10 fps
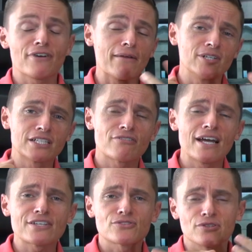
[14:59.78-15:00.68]
family
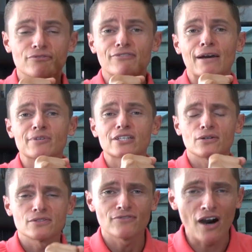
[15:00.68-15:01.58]
crest or your family
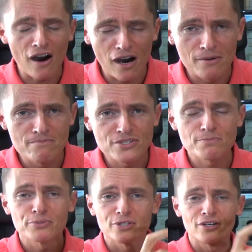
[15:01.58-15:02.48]
coat of arms
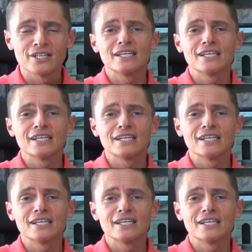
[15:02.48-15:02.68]
put on